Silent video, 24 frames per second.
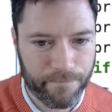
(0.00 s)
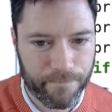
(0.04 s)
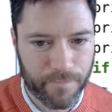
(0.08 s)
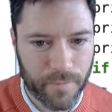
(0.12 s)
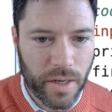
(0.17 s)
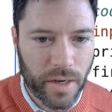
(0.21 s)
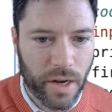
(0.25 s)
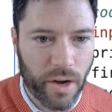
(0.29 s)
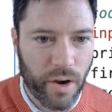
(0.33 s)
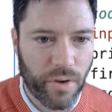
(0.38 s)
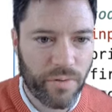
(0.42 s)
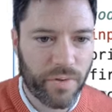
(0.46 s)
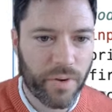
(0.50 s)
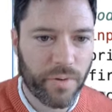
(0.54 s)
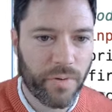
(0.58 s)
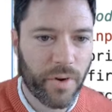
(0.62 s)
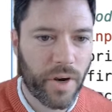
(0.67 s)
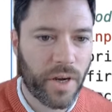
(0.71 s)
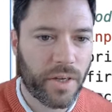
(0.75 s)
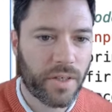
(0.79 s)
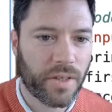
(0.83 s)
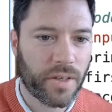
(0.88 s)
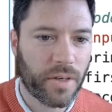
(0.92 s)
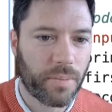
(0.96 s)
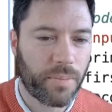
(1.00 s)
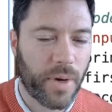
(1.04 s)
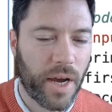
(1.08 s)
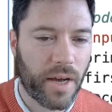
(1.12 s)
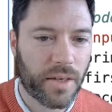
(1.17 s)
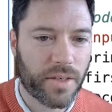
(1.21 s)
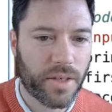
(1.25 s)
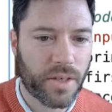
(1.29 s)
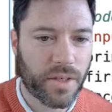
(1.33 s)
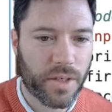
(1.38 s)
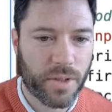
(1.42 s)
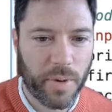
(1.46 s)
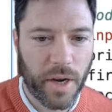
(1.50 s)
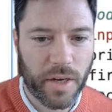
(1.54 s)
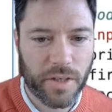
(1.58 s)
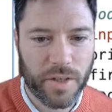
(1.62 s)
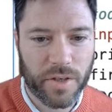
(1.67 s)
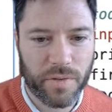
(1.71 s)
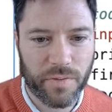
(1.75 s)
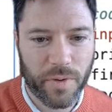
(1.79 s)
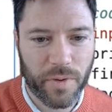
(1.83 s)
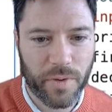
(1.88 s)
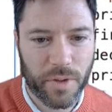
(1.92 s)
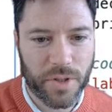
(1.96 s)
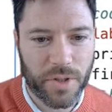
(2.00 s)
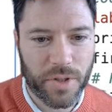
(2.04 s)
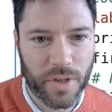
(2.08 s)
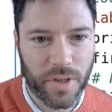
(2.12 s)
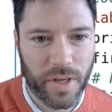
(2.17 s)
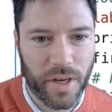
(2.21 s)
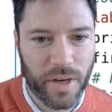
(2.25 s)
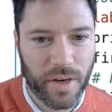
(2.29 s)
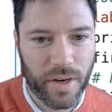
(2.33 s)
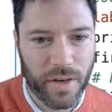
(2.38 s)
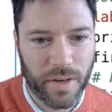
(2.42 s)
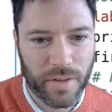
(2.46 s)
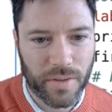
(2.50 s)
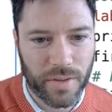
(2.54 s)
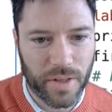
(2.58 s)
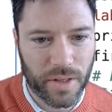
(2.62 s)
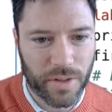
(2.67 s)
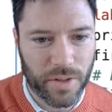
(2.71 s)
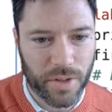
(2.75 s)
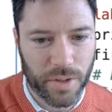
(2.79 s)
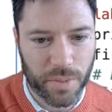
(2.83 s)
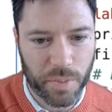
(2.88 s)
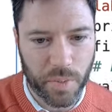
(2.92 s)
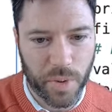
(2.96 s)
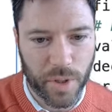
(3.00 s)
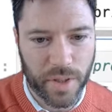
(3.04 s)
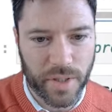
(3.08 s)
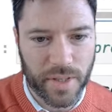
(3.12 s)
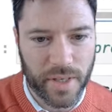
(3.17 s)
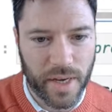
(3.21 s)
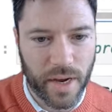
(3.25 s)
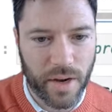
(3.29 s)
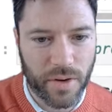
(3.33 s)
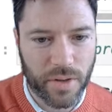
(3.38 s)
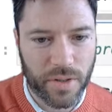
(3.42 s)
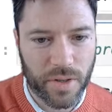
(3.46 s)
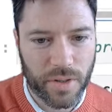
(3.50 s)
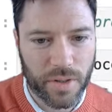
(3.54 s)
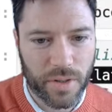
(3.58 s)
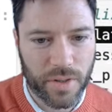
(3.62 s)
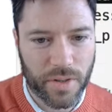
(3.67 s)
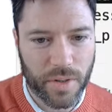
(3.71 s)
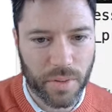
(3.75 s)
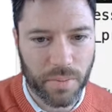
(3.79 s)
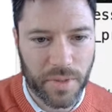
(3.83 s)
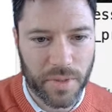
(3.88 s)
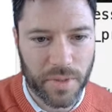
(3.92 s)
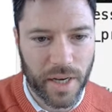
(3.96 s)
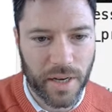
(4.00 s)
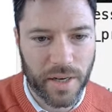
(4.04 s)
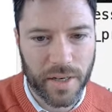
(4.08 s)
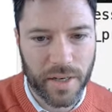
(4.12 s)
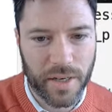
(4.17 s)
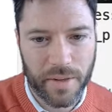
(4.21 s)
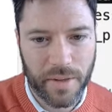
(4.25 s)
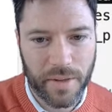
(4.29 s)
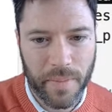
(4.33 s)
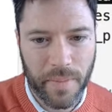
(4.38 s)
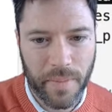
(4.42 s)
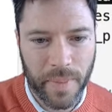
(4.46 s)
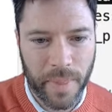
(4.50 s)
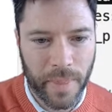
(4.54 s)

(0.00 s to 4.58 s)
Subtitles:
Now I've defined a batch inspection function here that just prints out some data,